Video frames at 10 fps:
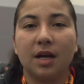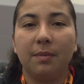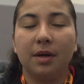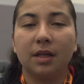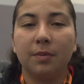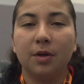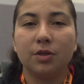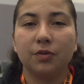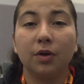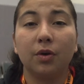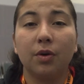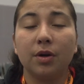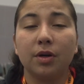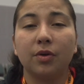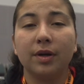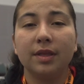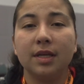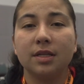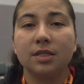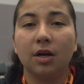I'm a club coach for Corona
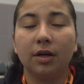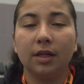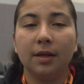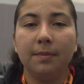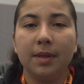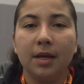Corinthians Soccer Club.